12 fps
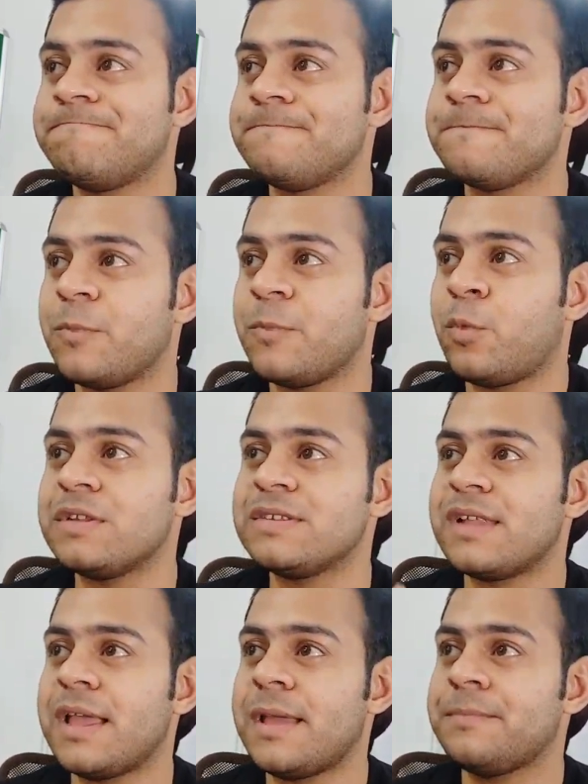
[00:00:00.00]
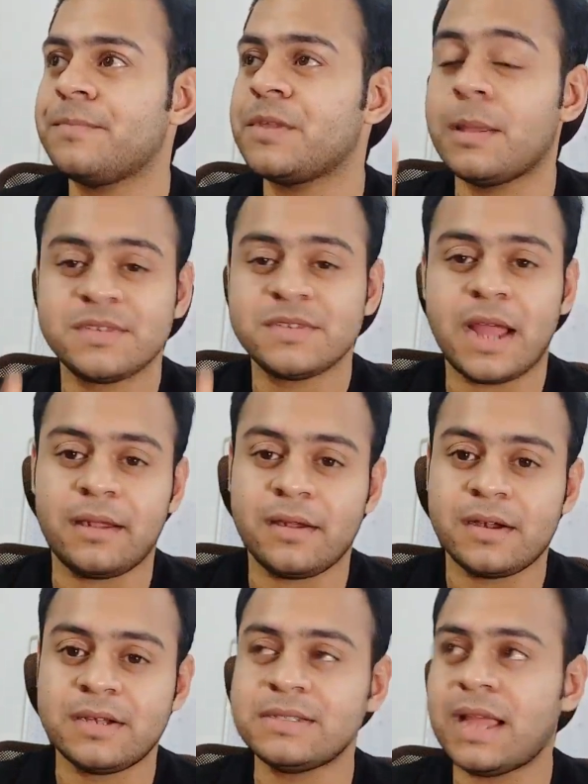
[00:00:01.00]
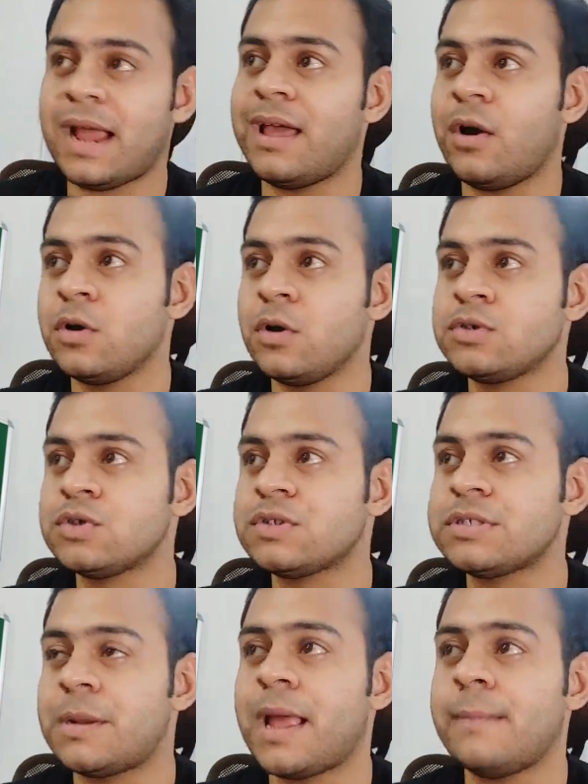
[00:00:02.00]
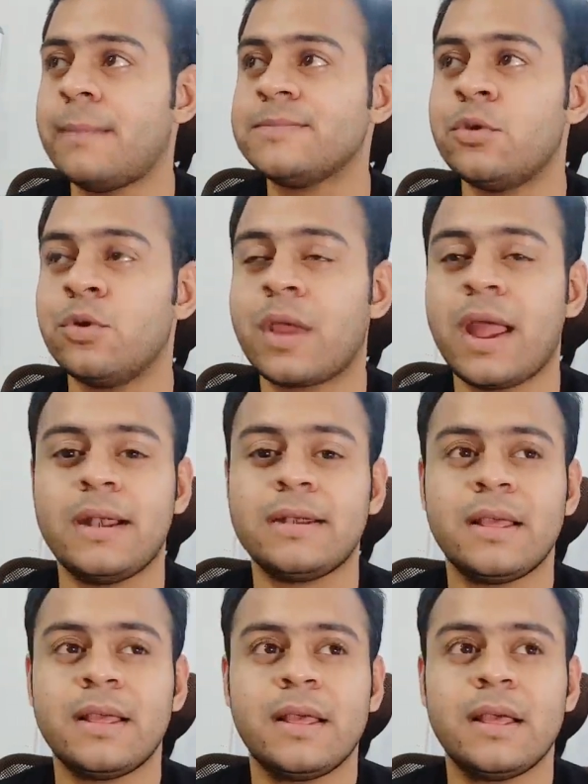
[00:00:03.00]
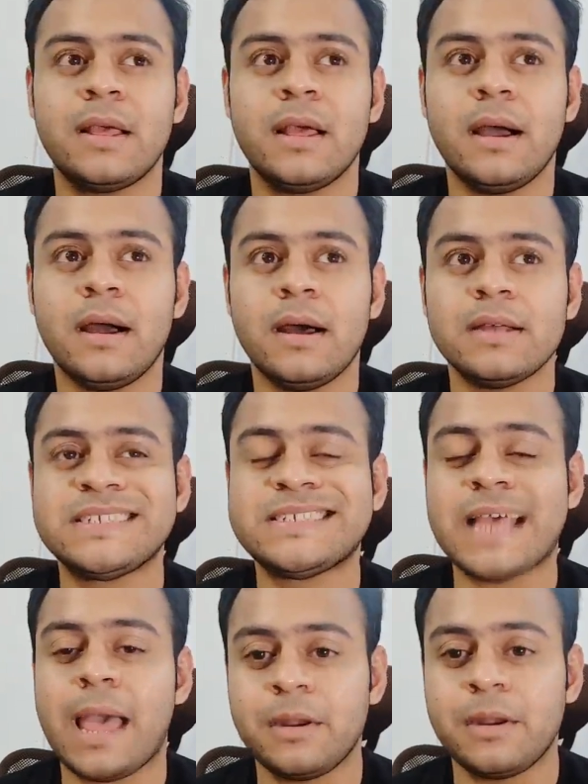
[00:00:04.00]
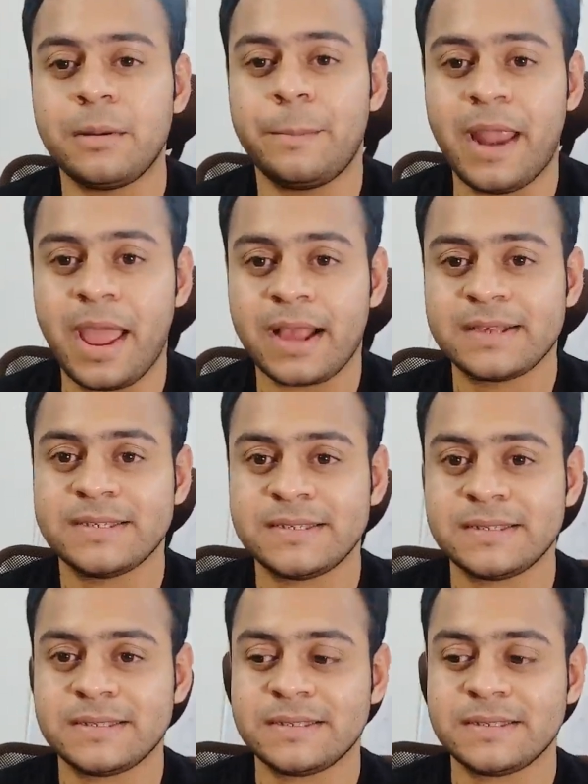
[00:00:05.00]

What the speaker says: what is his name, Tim Sanders, and I also sometimes look at Samer Brax's